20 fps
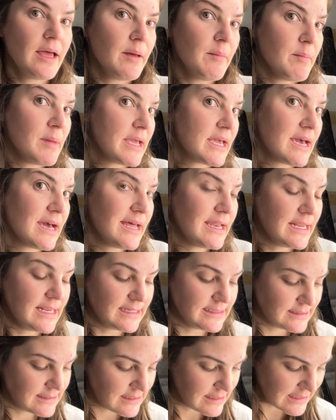my
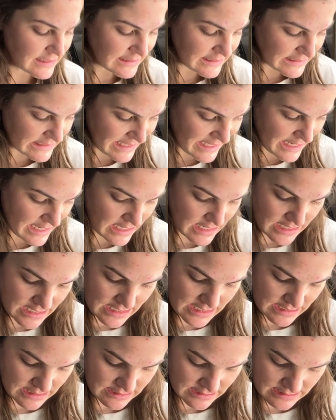cuttings, and let's take
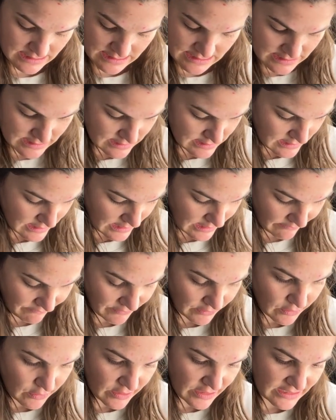kind of a
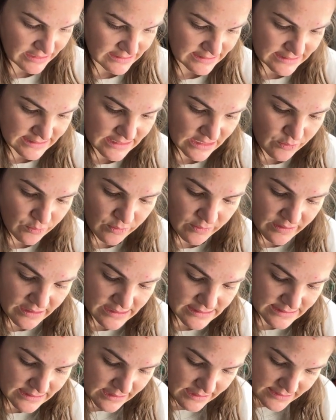look and see where
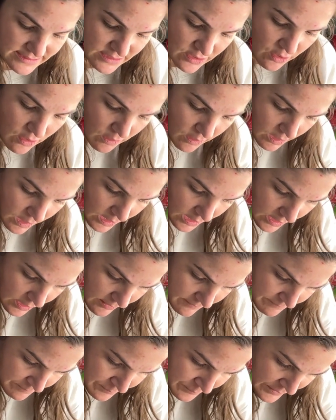these guys are.
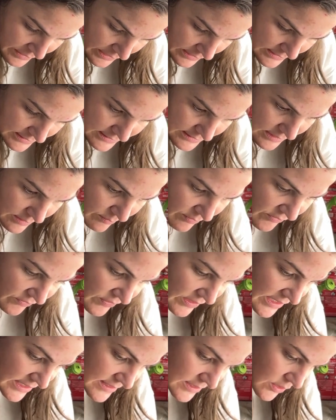Some of
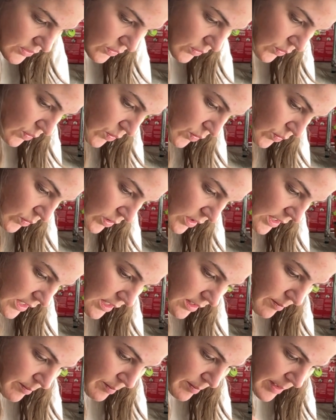these are
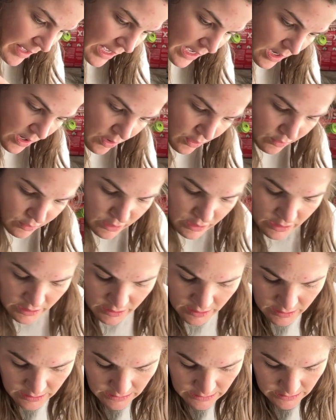only about
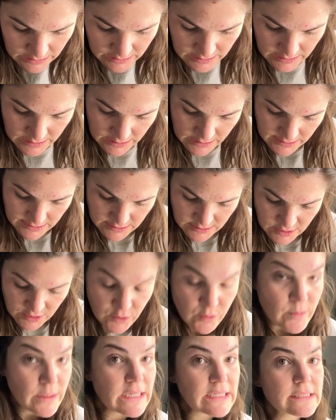
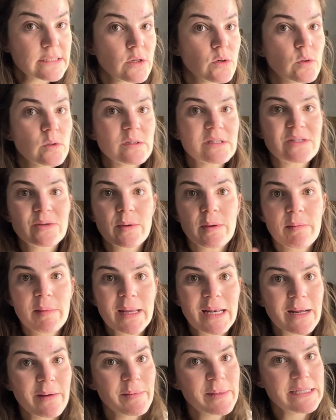2 weeks old, so we may
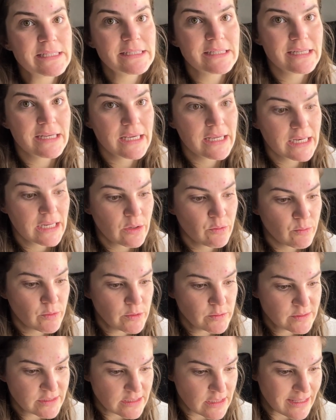not be seeing any
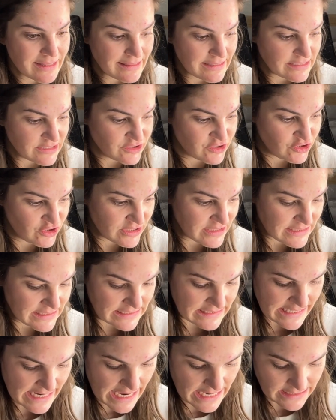roots on these just
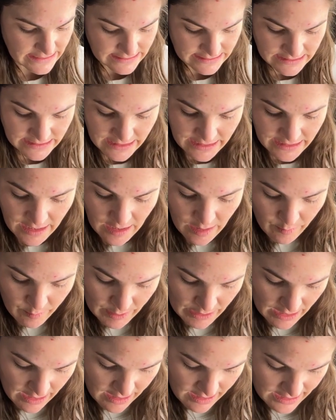yet,
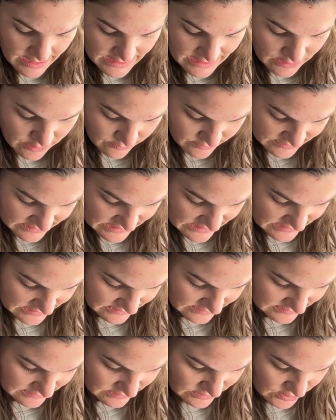but I use
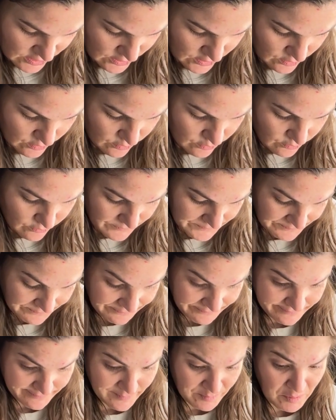this to
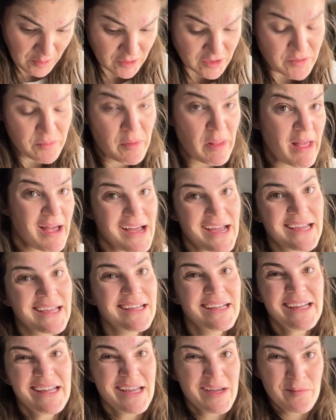multiply
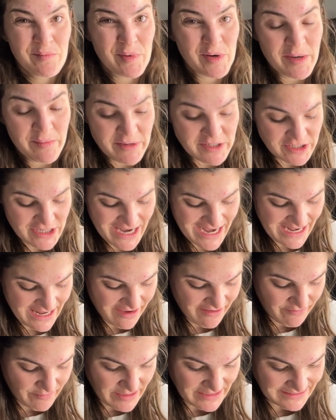pretty much any
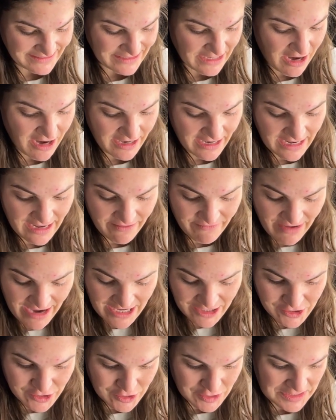of my stock, and I've
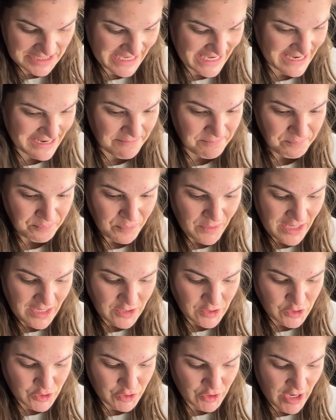actually
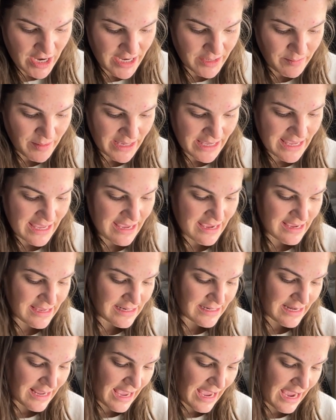tried my
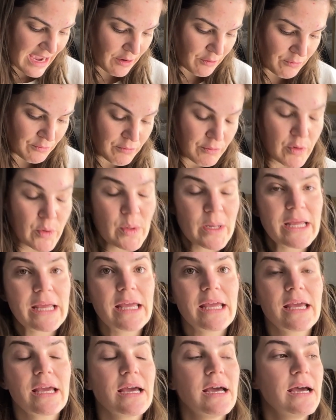hand at
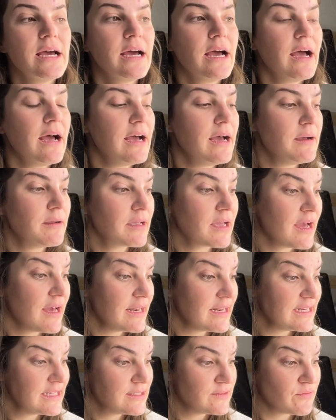rooting
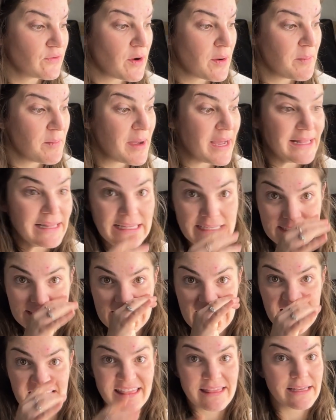cuttings from my
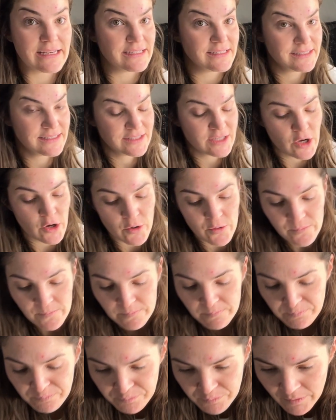lisianthus. So
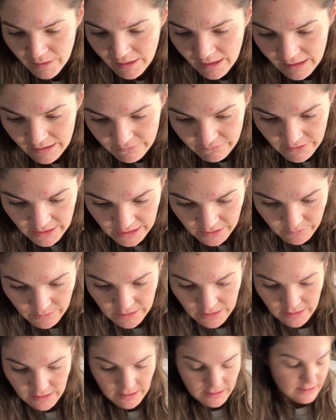if anyone